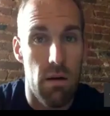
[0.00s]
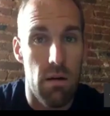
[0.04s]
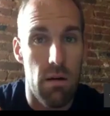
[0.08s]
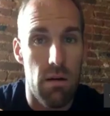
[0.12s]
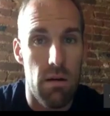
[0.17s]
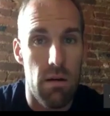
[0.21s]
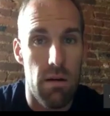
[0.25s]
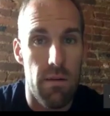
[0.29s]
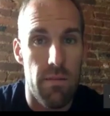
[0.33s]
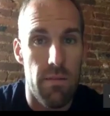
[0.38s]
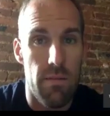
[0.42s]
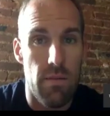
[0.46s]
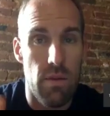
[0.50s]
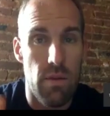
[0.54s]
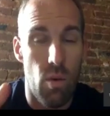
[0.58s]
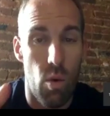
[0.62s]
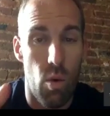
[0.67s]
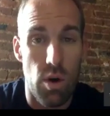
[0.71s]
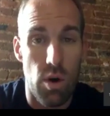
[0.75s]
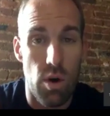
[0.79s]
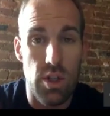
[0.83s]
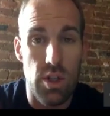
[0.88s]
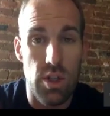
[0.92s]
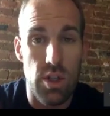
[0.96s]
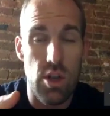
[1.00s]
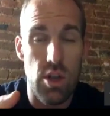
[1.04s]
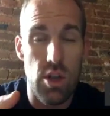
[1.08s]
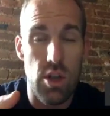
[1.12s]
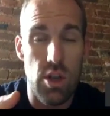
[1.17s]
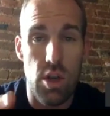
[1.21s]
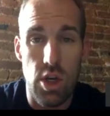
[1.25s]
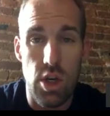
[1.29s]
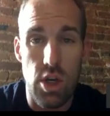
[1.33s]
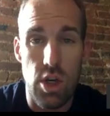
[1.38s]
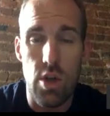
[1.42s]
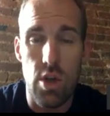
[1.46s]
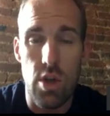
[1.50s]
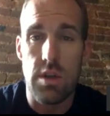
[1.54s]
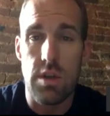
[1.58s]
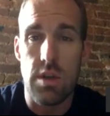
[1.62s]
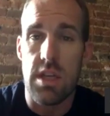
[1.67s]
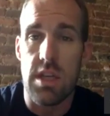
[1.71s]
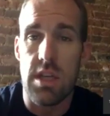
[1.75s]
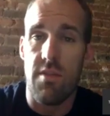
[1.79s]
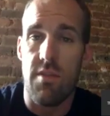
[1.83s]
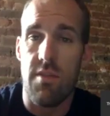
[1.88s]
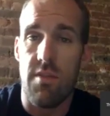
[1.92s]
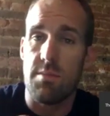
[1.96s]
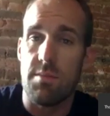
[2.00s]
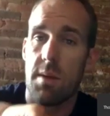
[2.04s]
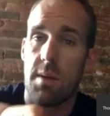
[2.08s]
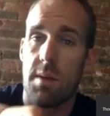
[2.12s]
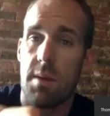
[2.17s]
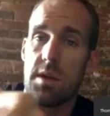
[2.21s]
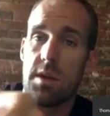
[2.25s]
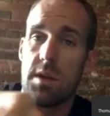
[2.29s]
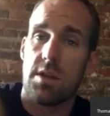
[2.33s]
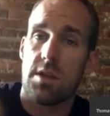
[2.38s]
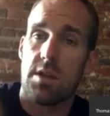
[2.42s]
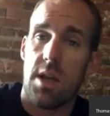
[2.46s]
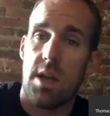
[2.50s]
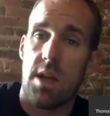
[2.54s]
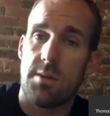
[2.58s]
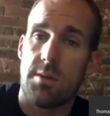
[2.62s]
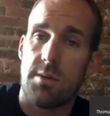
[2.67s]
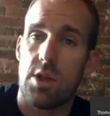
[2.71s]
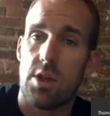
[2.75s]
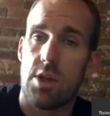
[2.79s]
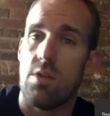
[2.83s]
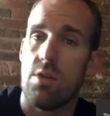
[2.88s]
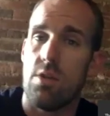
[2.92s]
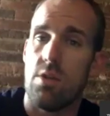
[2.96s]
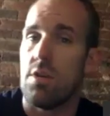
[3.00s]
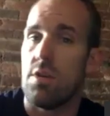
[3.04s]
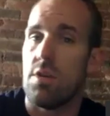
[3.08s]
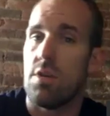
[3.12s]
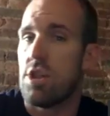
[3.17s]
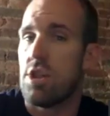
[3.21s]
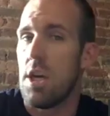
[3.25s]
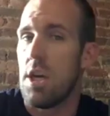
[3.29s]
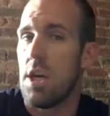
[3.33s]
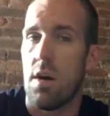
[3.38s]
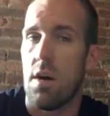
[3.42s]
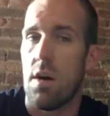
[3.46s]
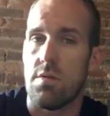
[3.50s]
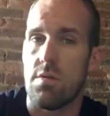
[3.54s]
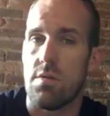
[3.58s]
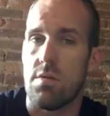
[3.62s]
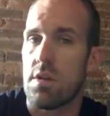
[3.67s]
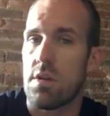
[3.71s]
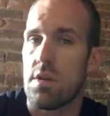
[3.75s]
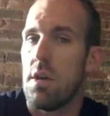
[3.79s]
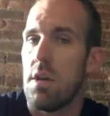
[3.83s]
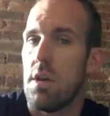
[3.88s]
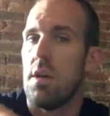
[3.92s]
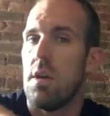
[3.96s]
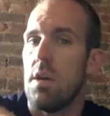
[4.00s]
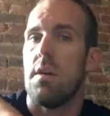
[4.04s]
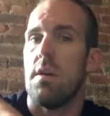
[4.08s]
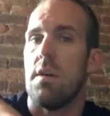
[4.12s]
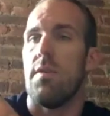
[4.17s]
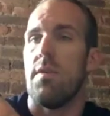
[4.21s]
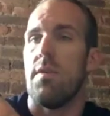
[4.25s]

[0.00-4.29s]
Now, the worst thing you can do is give them something to substitute Cheetos,